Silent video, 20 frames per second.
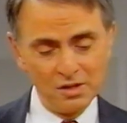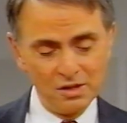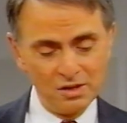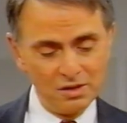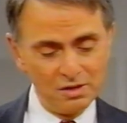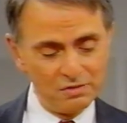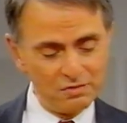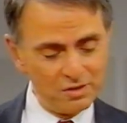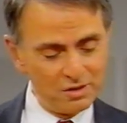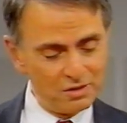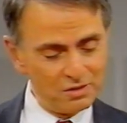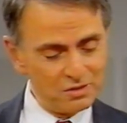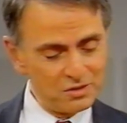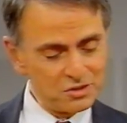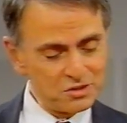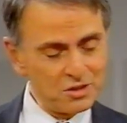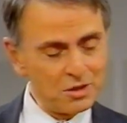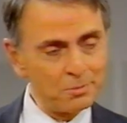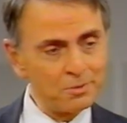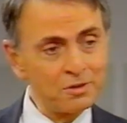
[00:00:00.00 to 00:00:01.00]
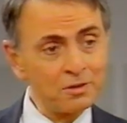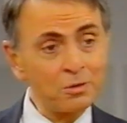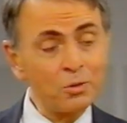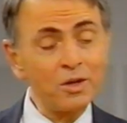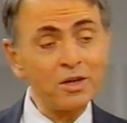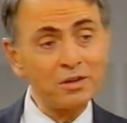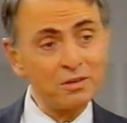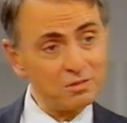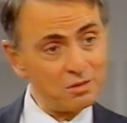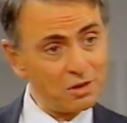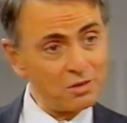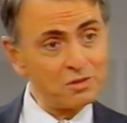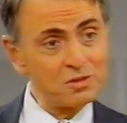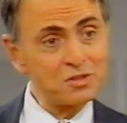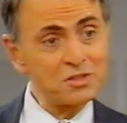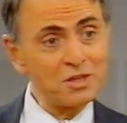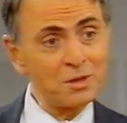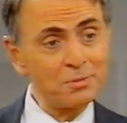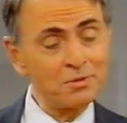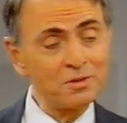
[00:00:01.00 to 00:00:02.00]
if anything's coming our way.
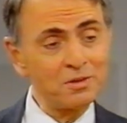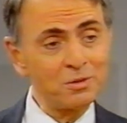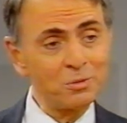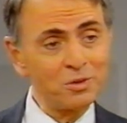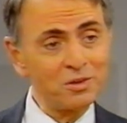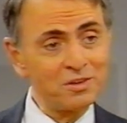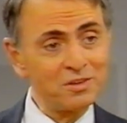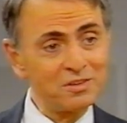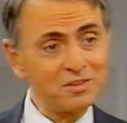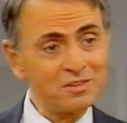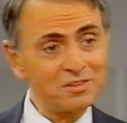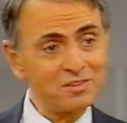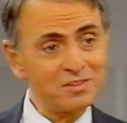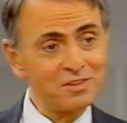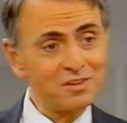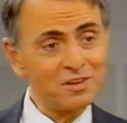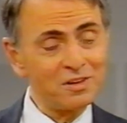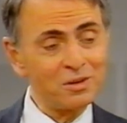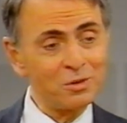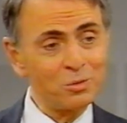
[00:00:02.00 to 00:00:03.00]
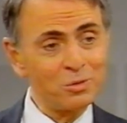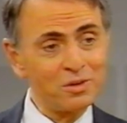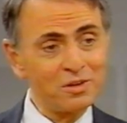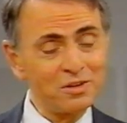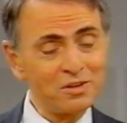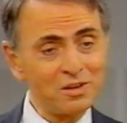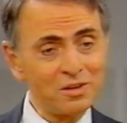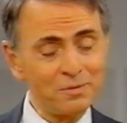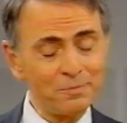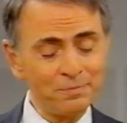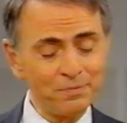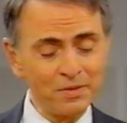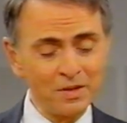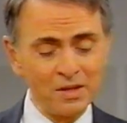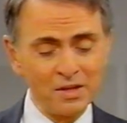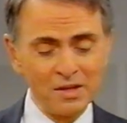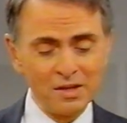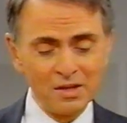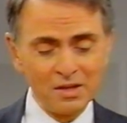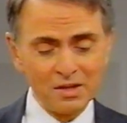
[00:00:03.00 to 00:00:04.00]
Nothing's coming our way yet.
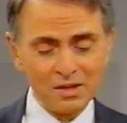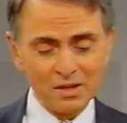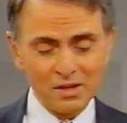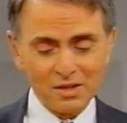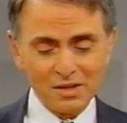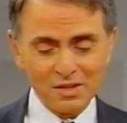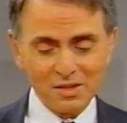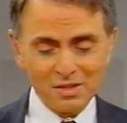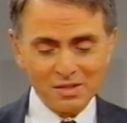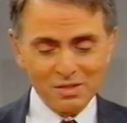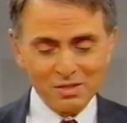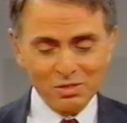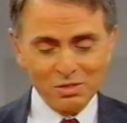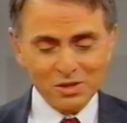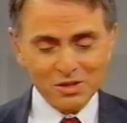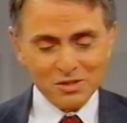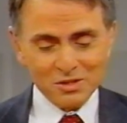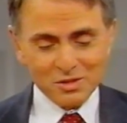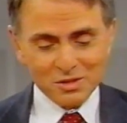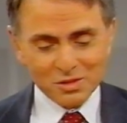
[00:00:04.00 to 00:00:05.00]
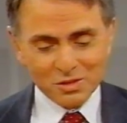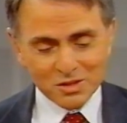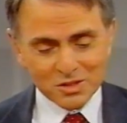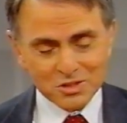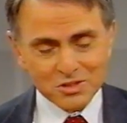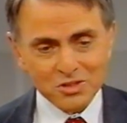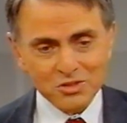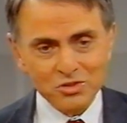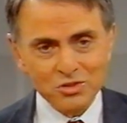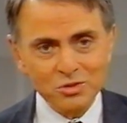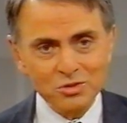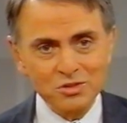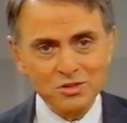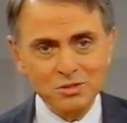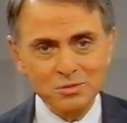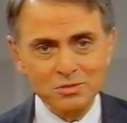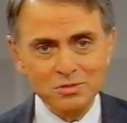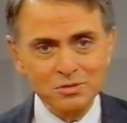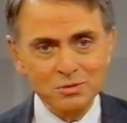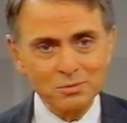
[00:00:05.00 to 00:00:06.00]
This issue
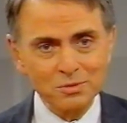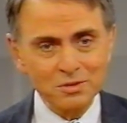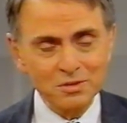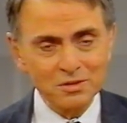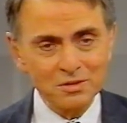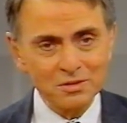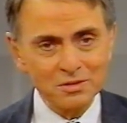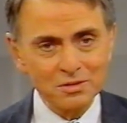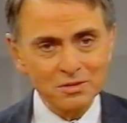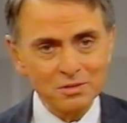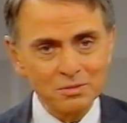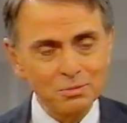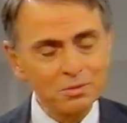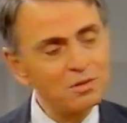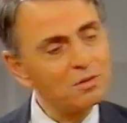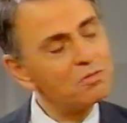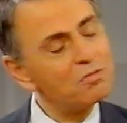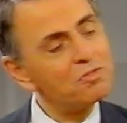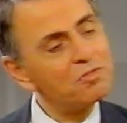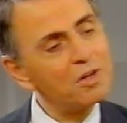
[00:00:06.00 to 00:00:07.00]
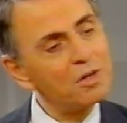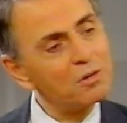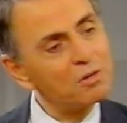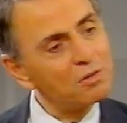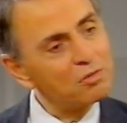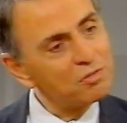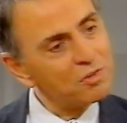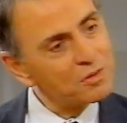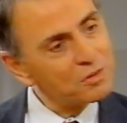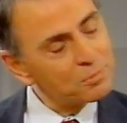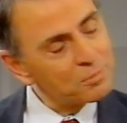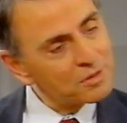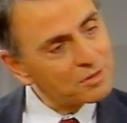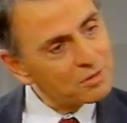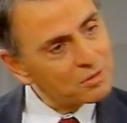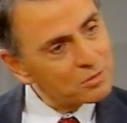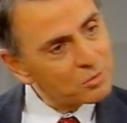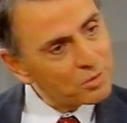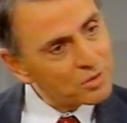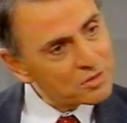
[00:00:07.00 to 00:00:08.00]
seems to me to be a very
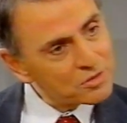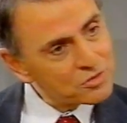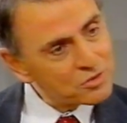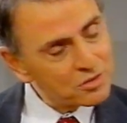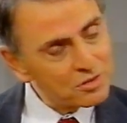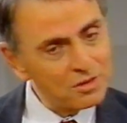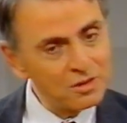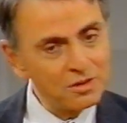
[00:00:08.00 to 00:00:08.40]
fundamental question